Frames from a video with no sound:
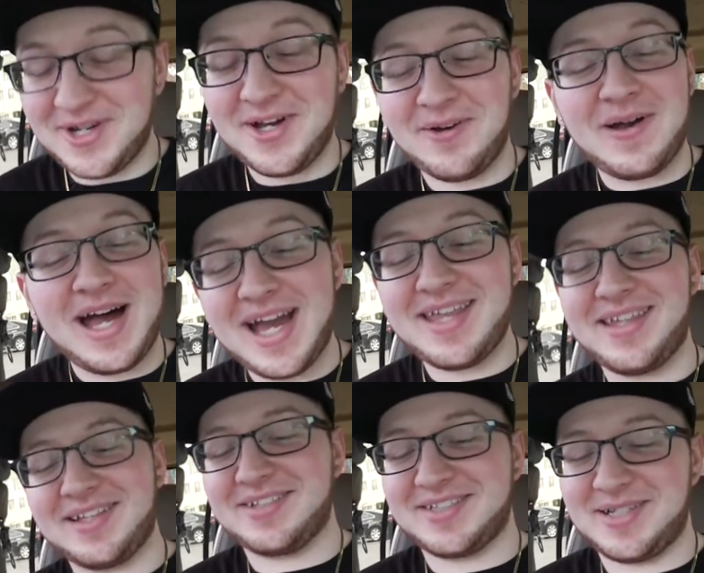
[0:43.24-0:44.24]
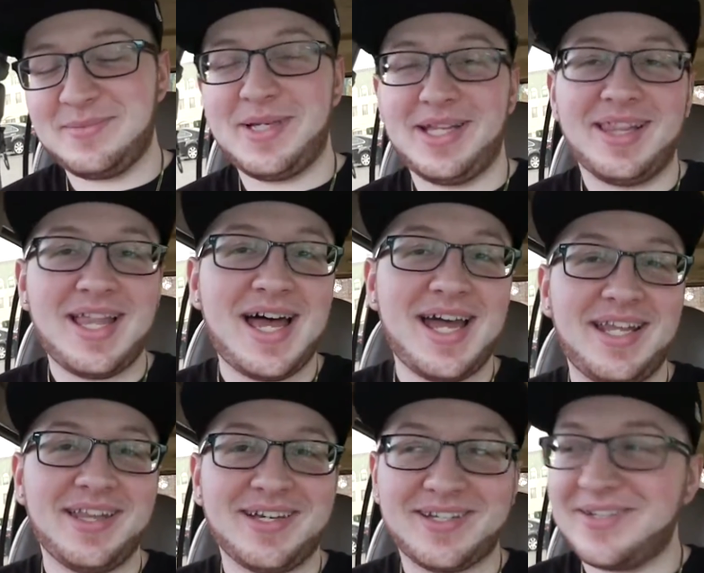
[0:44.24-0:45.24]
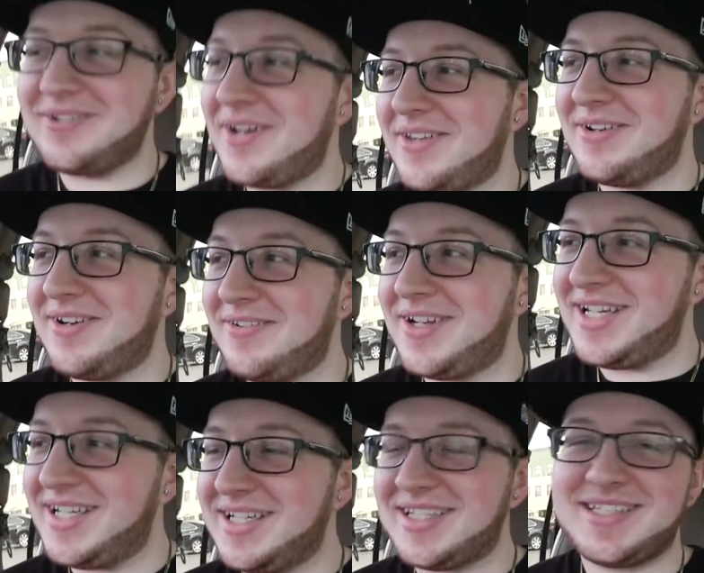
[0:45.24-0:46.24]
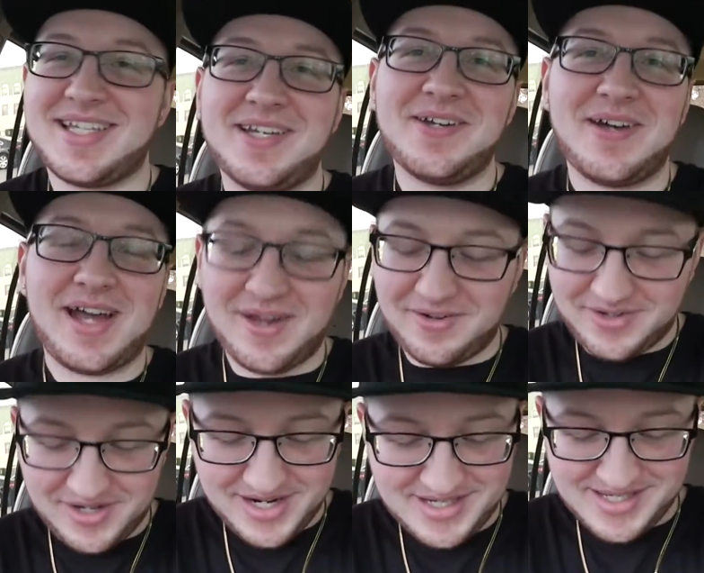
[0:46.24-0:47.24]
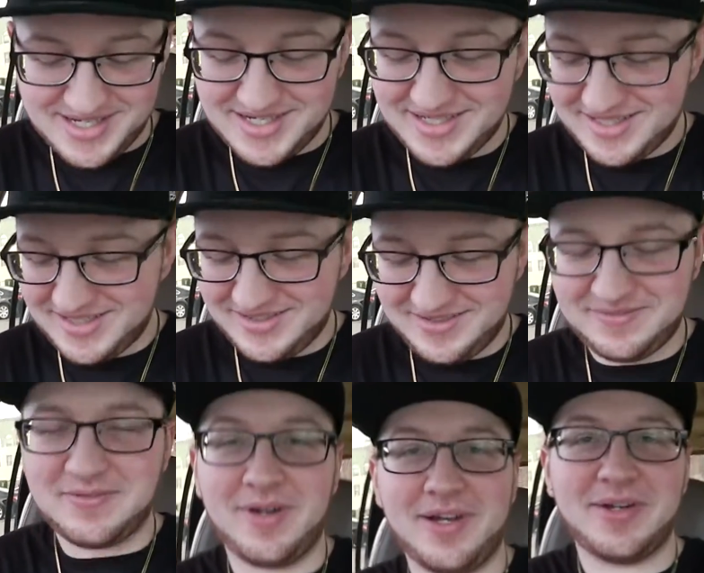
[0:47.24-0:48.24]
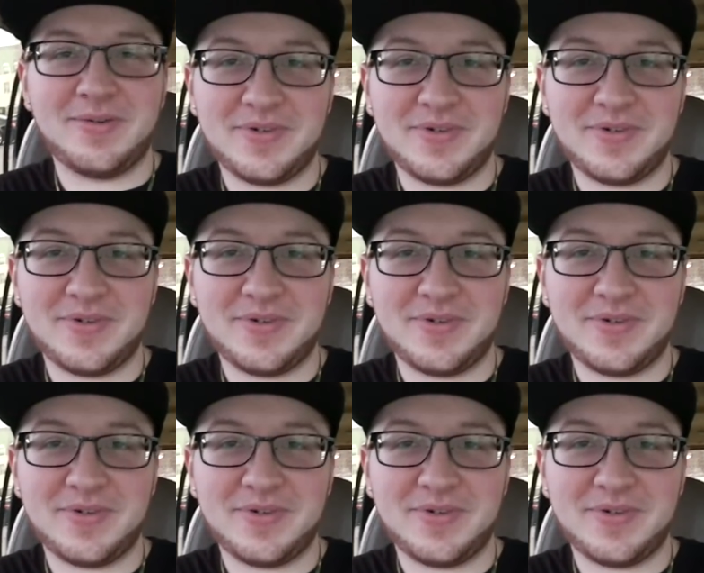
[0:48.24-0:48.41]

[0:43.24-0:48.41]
row. I think there's gonna be a line like no other already because I know how crazy Falling in